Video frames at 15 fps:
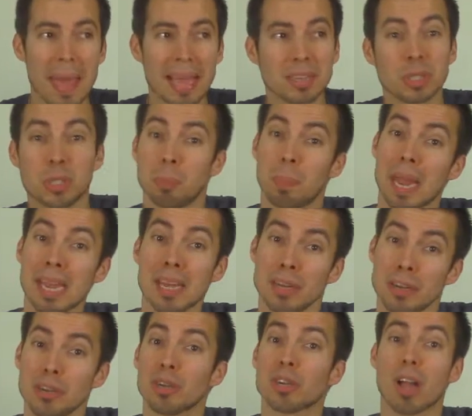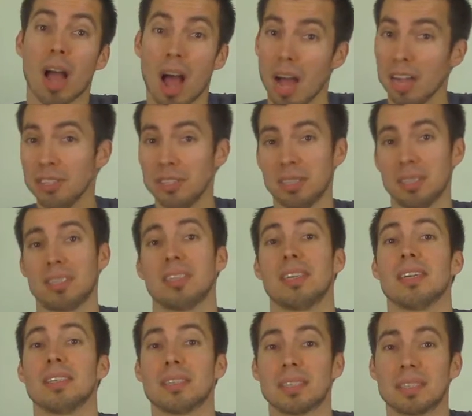expand your
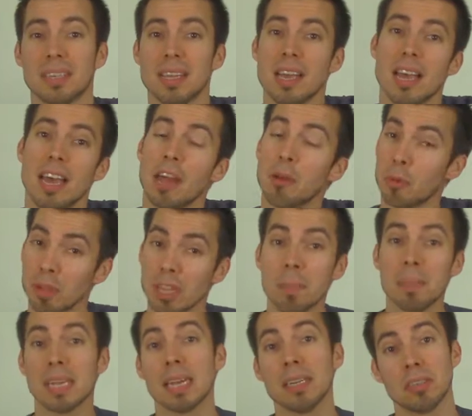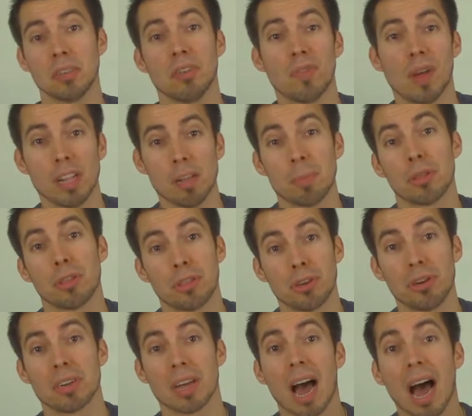consciousness and really begin to develop the
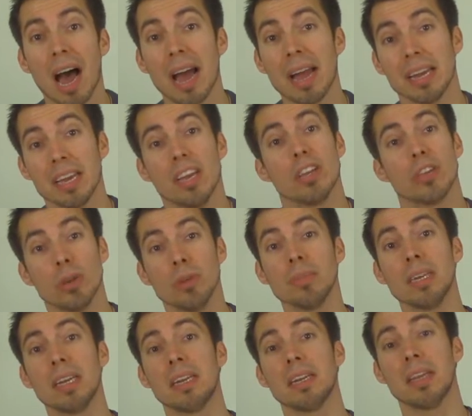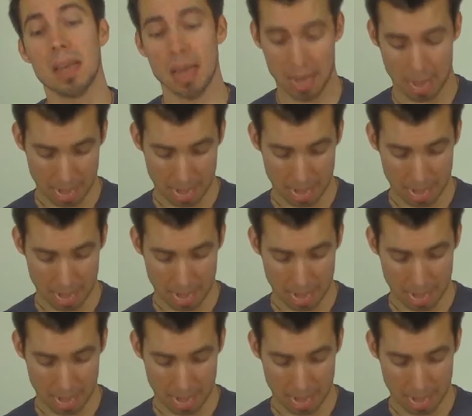third eye using